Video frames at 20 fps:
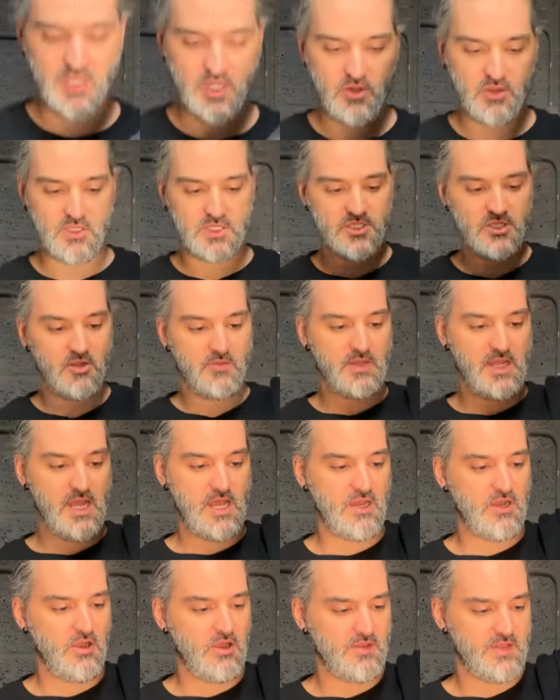nice top. That a
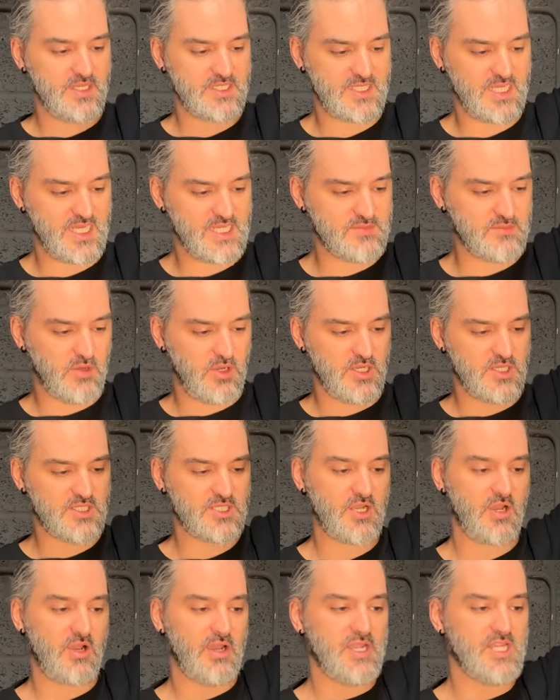lot of this is my
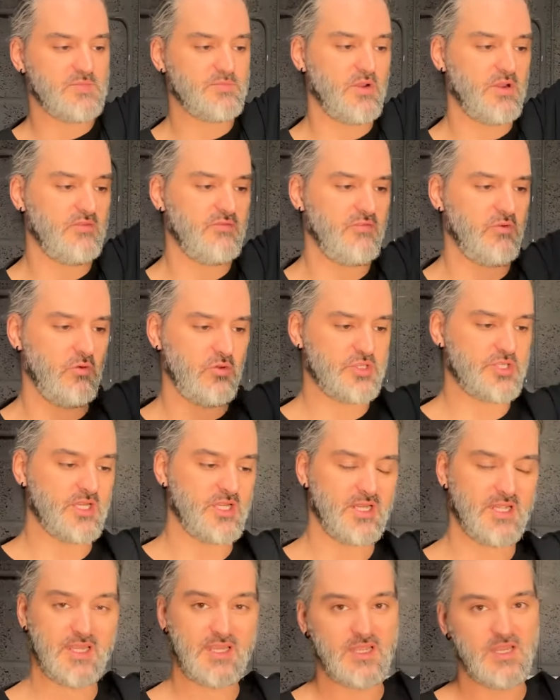size, but
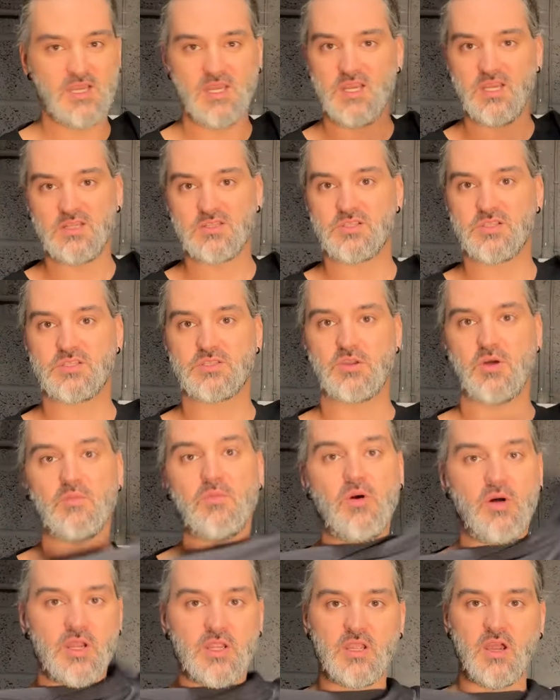unfortunately, just not
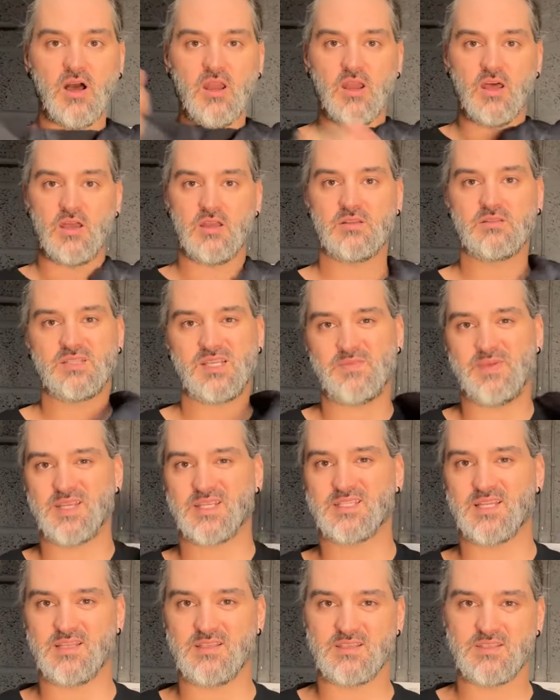my colour. Does that make
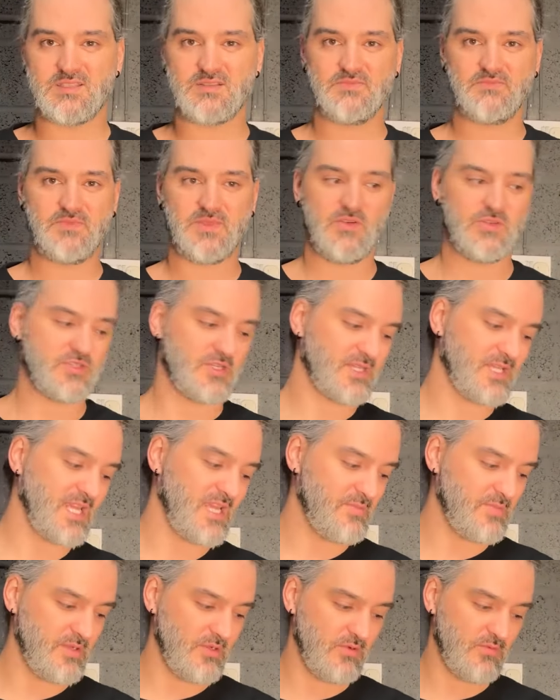sense? I was off
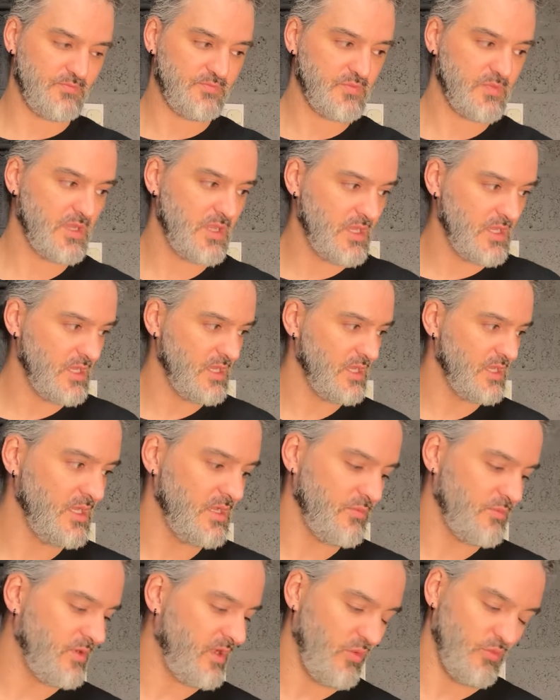Keepill.
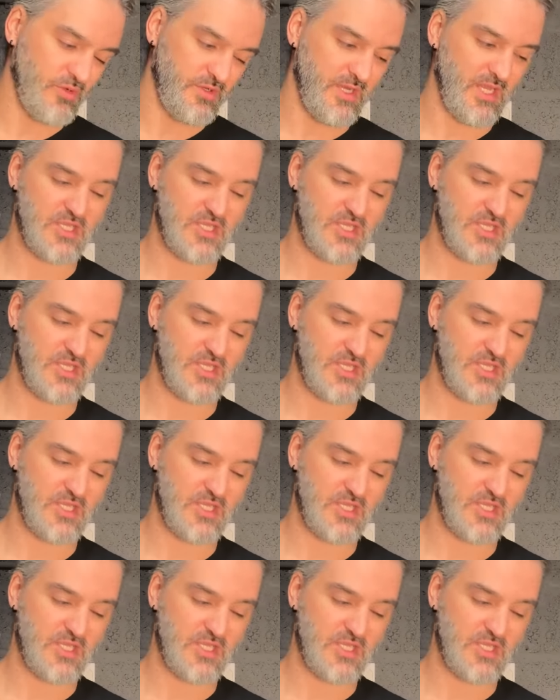But I wouldn't